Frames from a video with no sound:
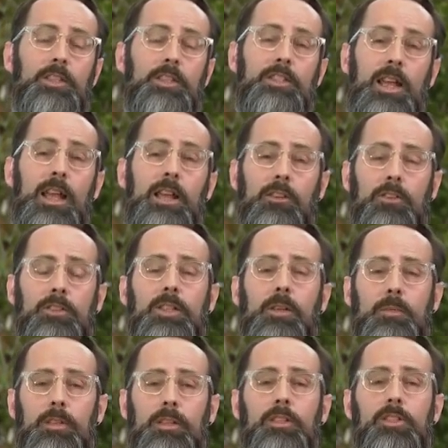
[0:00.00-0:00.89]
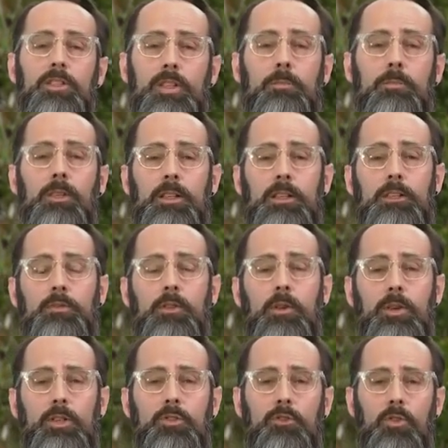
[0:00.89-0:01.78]
make a stand on something that she
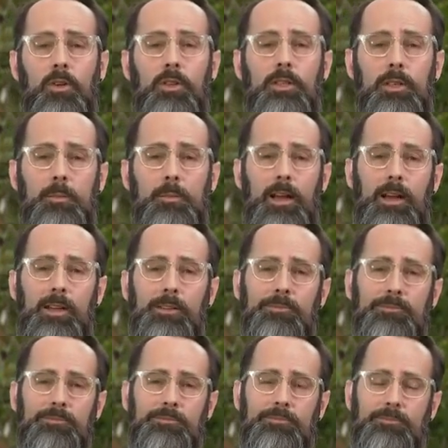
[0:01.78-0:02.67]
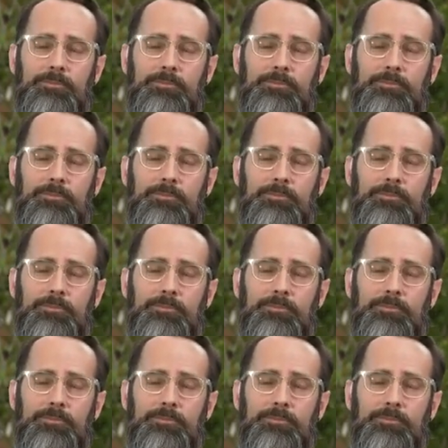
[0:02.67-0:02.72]
believes very strongly about.